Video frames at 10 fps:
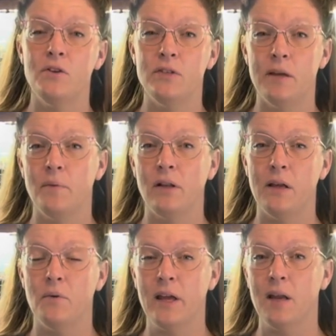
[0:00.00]
You
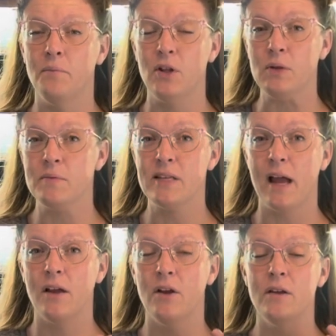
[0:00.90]
typically will get a bloom
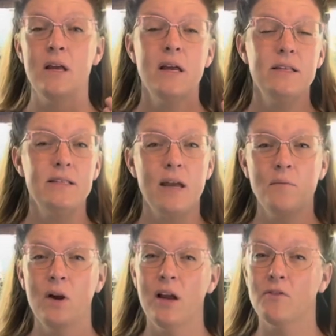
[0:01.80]
cycle
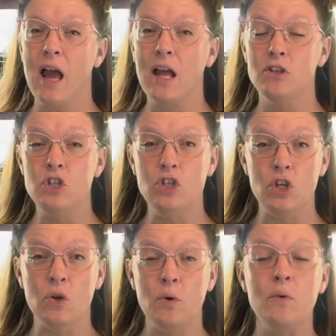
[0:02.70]
somewhere around
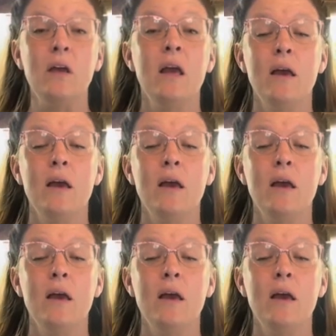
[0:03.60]
June.